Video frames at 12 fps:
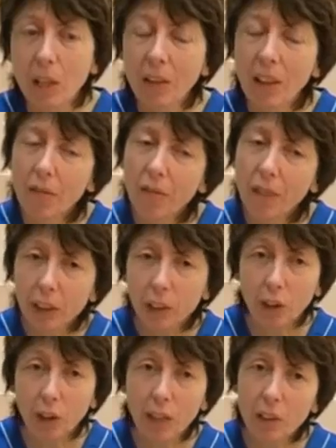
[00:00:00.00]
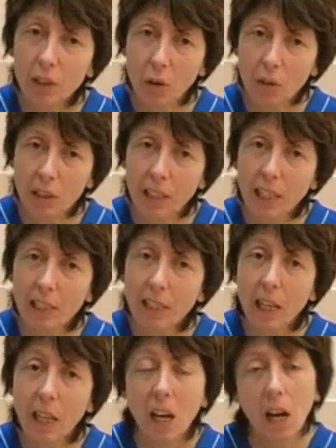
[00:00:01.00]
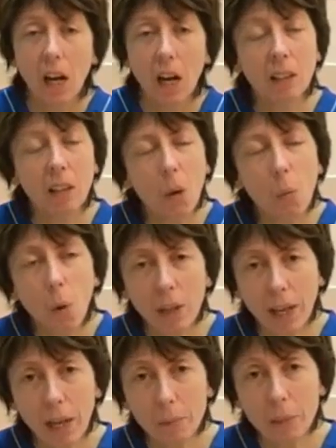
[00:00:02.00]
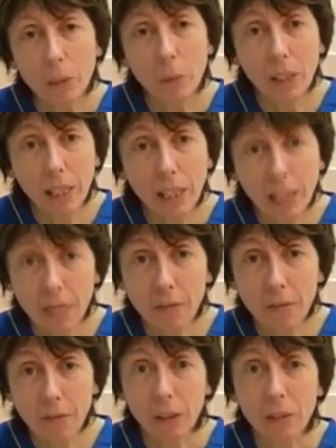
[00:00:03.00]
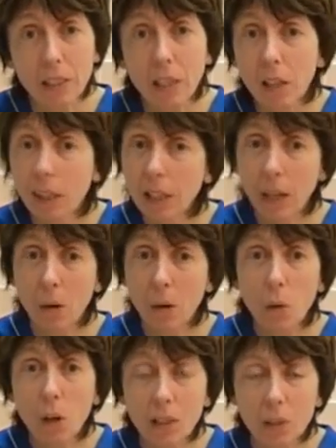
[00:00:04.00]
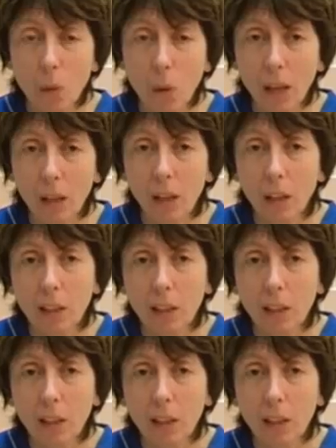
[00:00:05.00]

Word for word: So they filter out the toxins and what happens with kidney failure is they don't work as well.